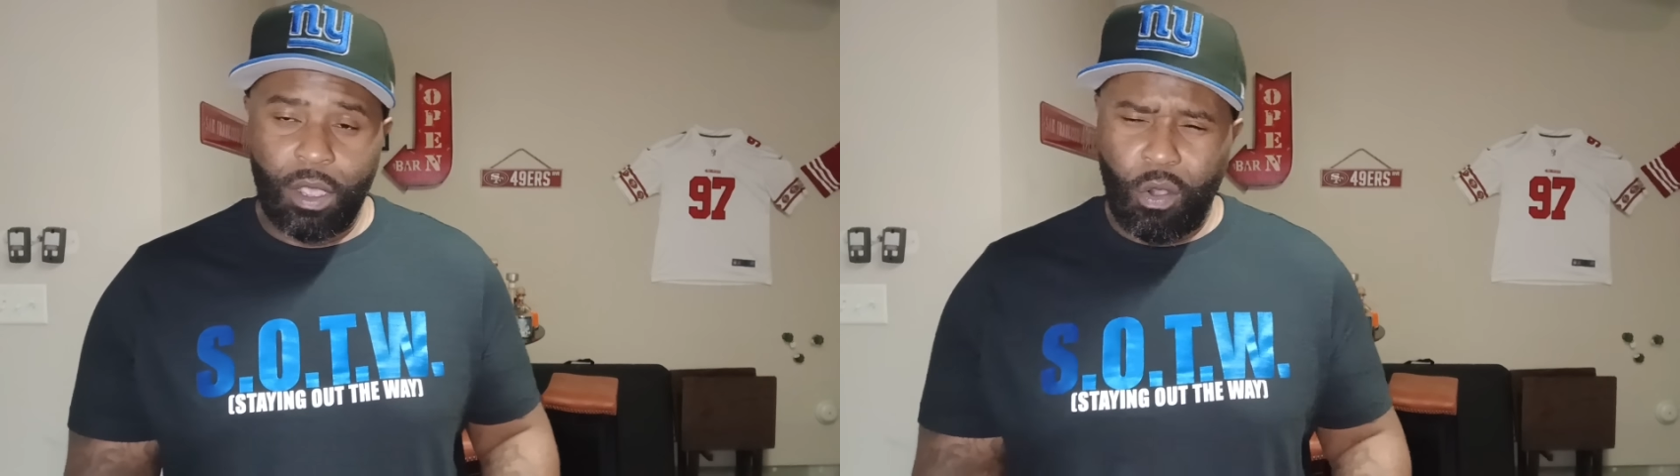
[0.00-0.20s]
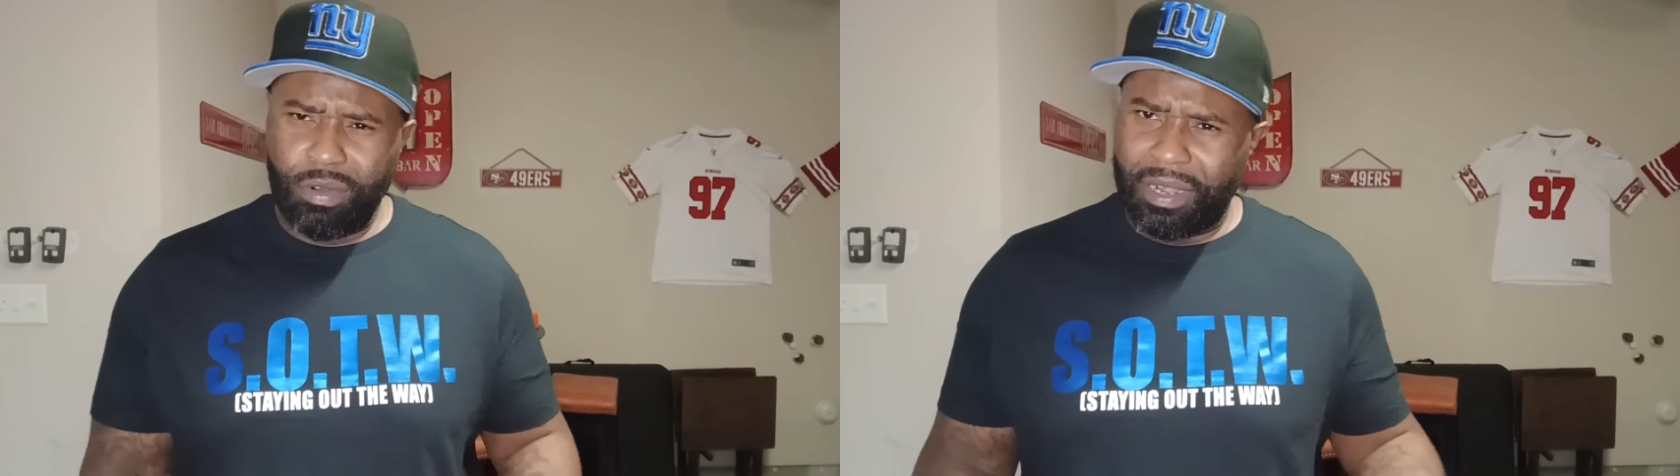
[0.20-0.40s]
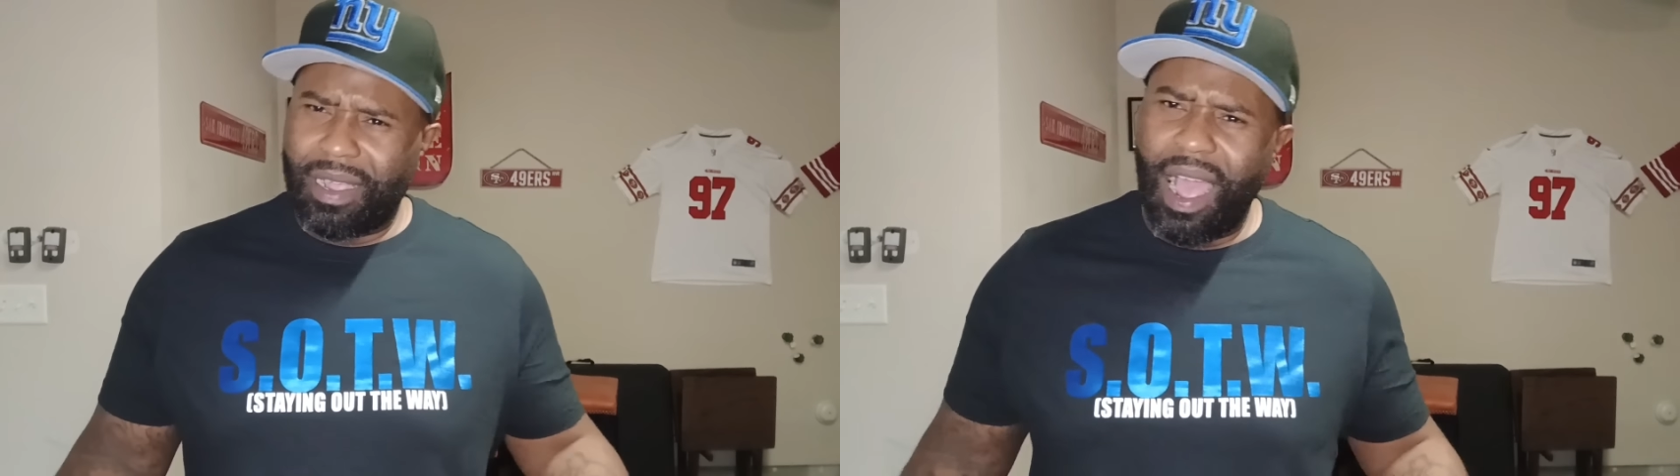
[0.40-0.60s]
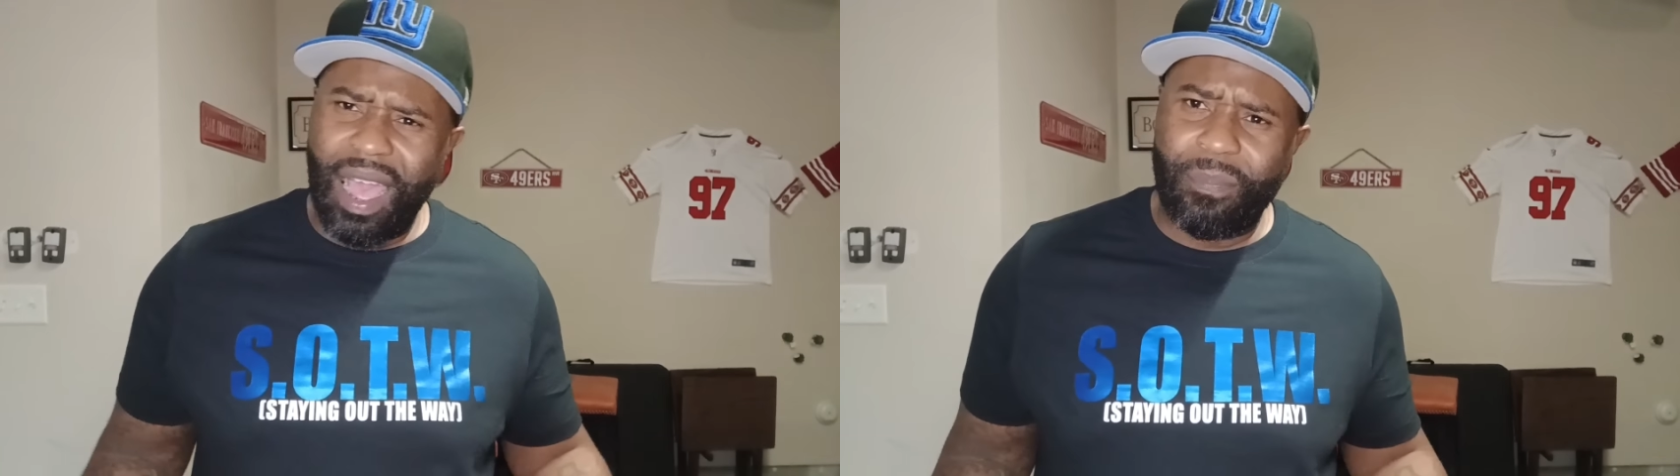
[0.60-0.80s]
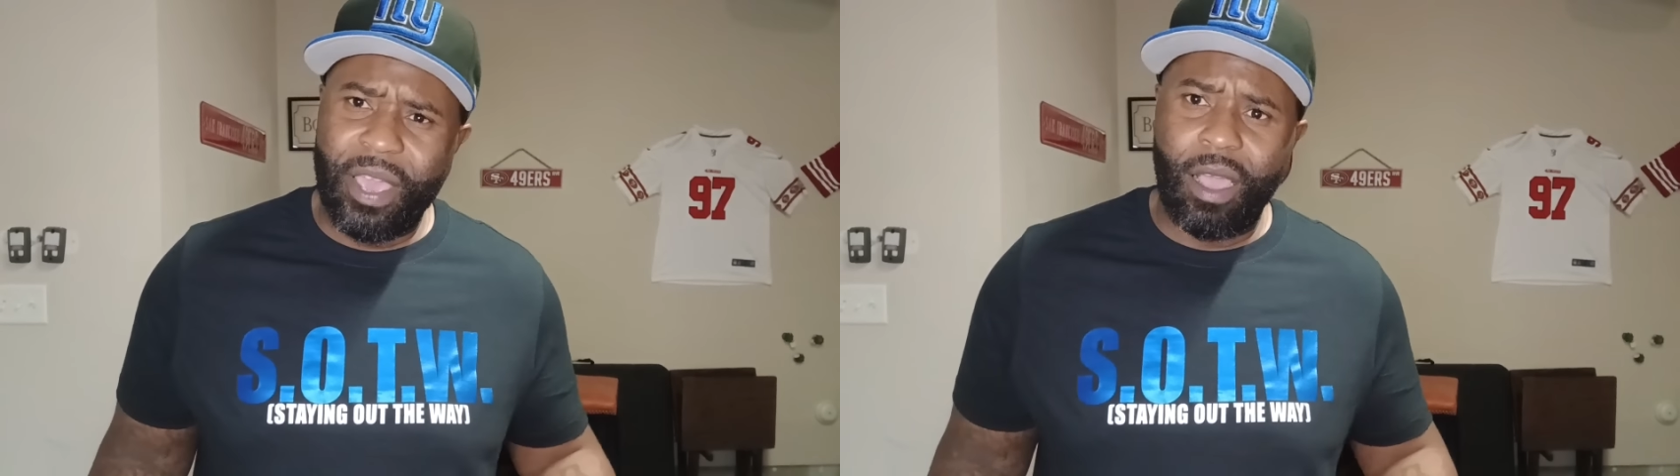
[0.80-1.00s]
On the
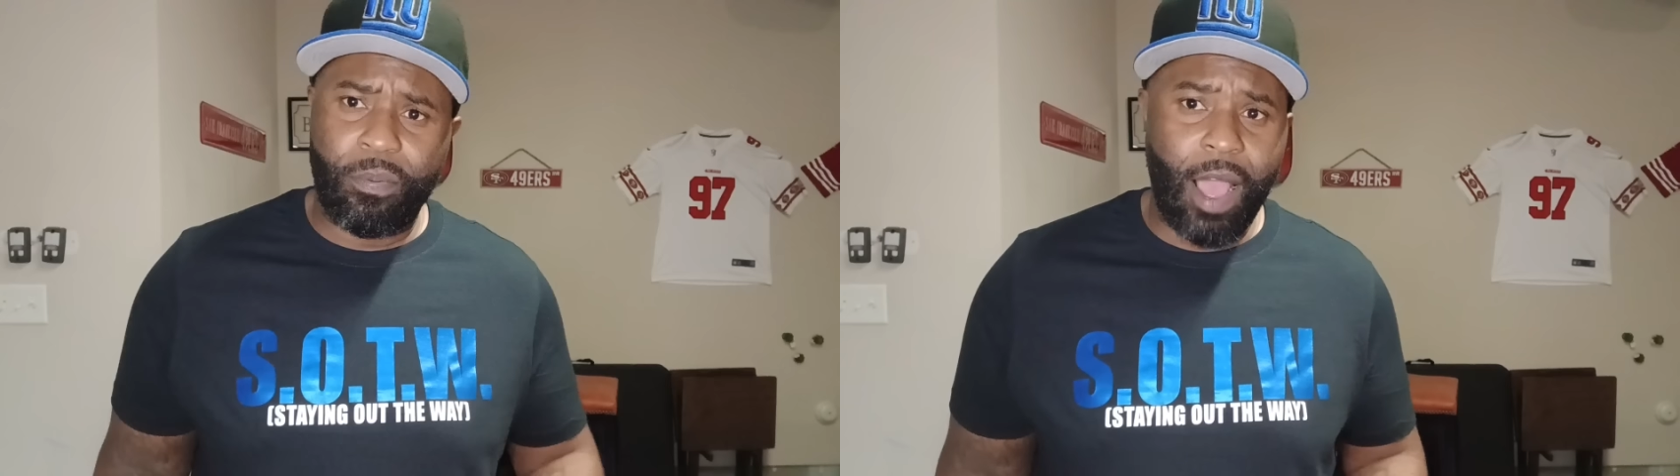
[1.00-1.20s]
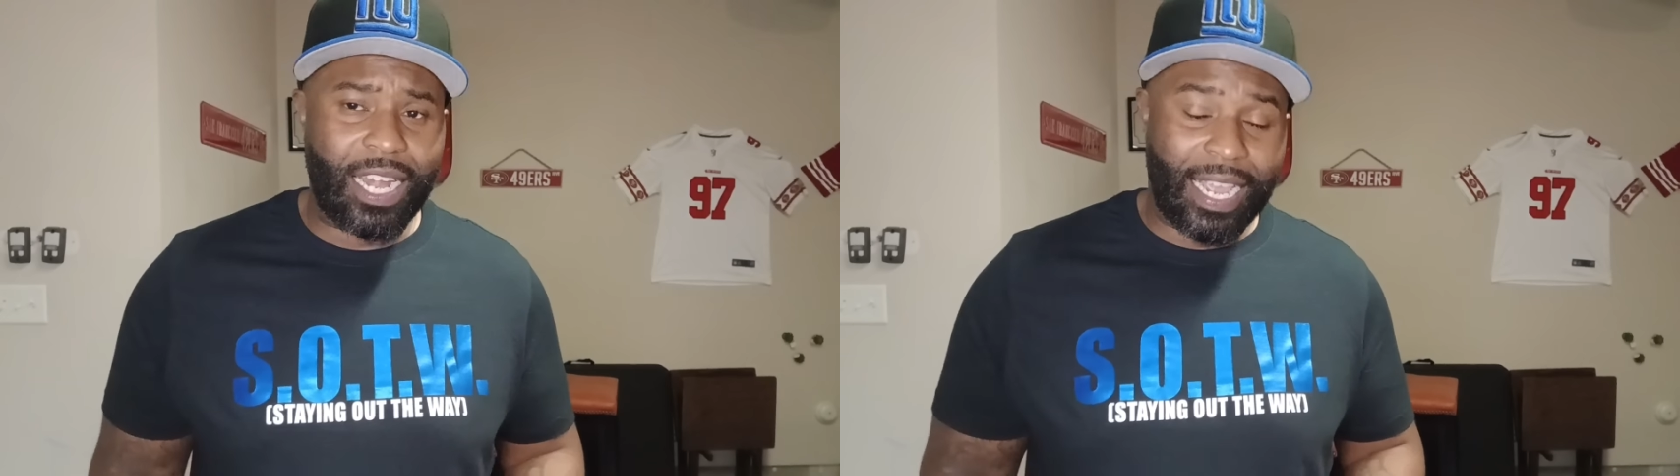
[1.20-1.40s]
compound, probably,